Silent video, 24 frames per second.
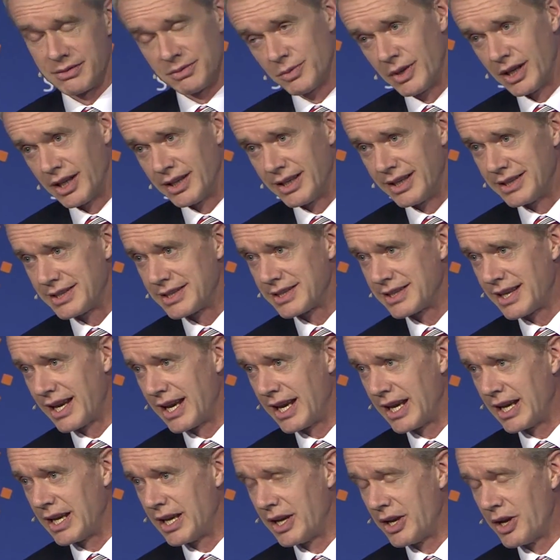let's
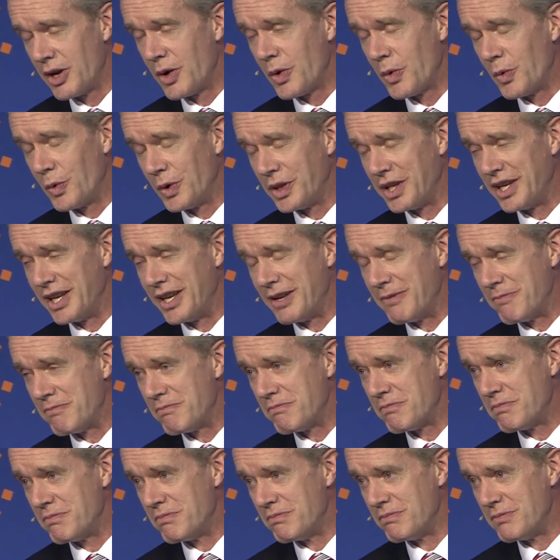say
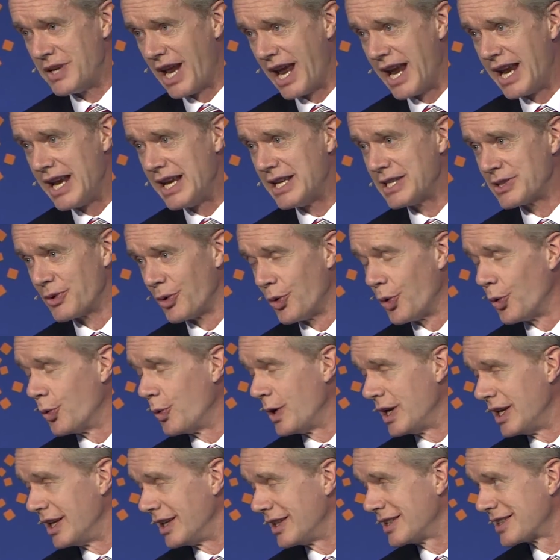within days or
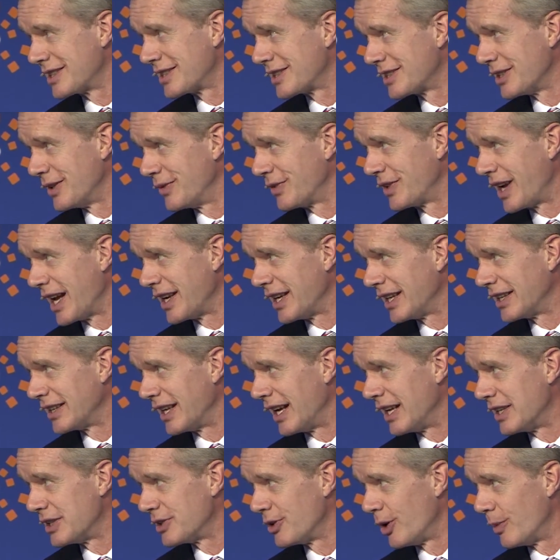weeks of getting
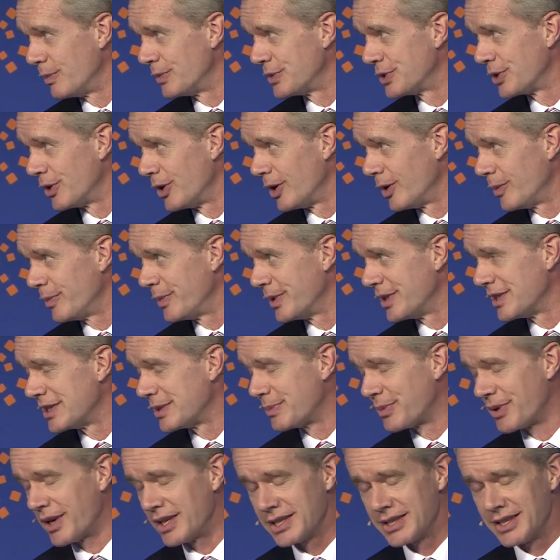that top job as
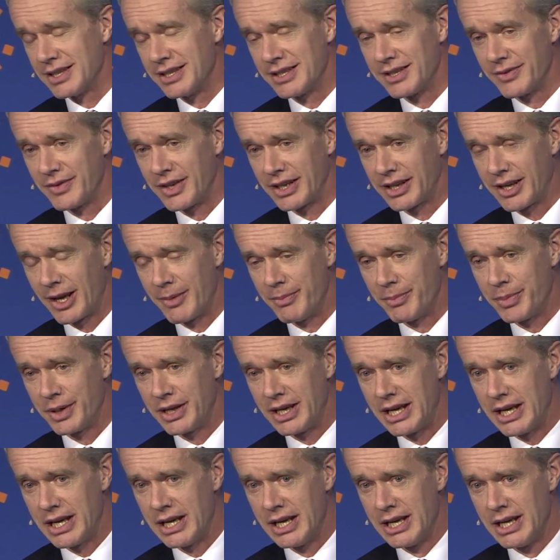president of the
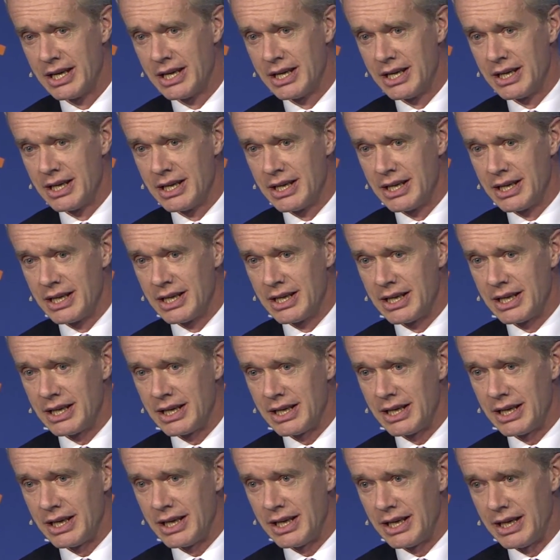company,
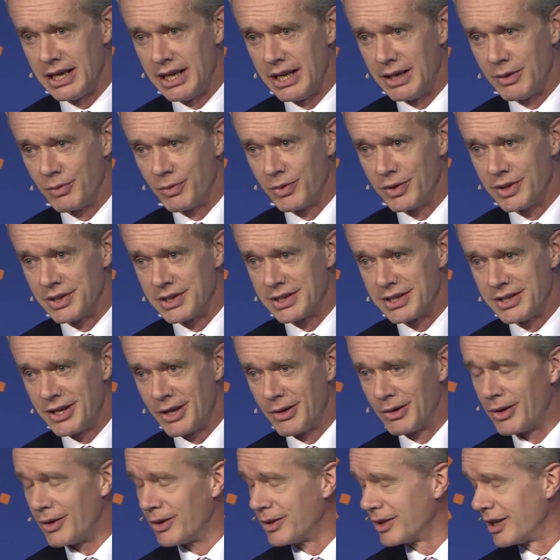it was
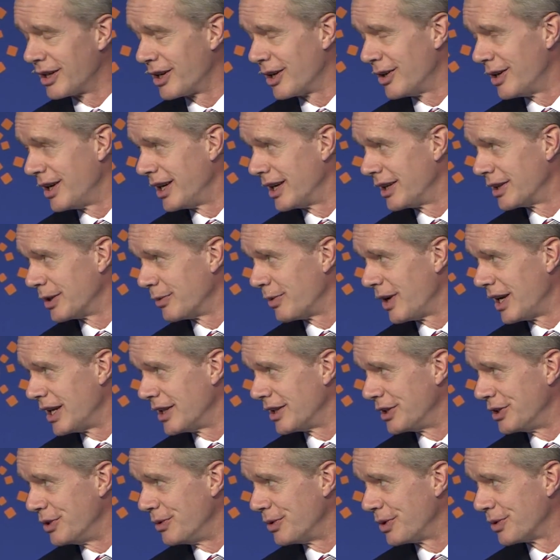no longer going the way
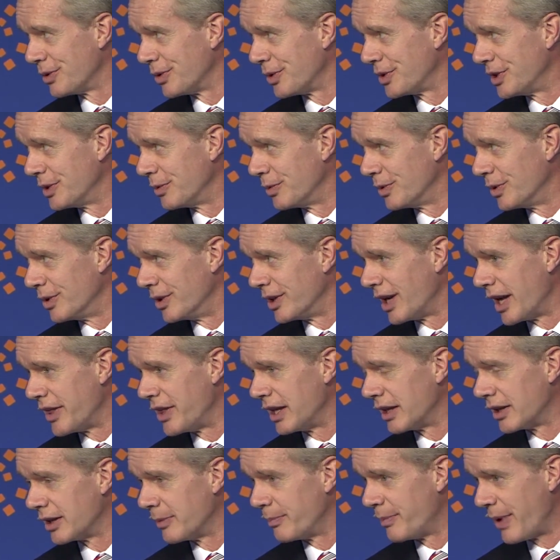that you thought it would. I
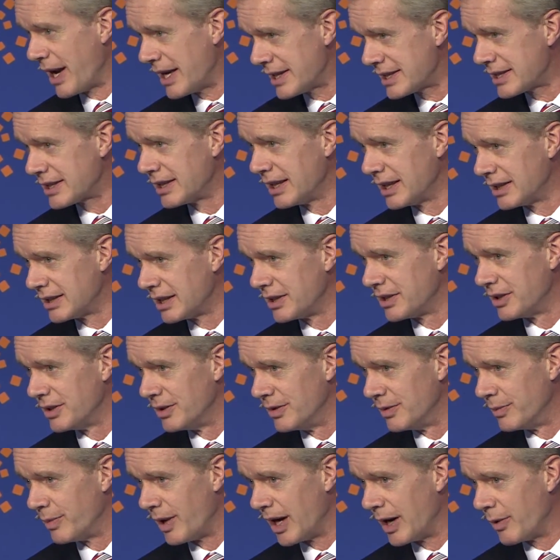think the best thing to
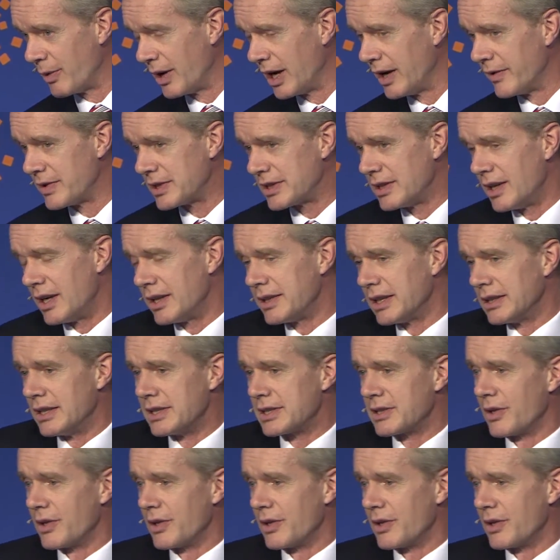do by way of starting this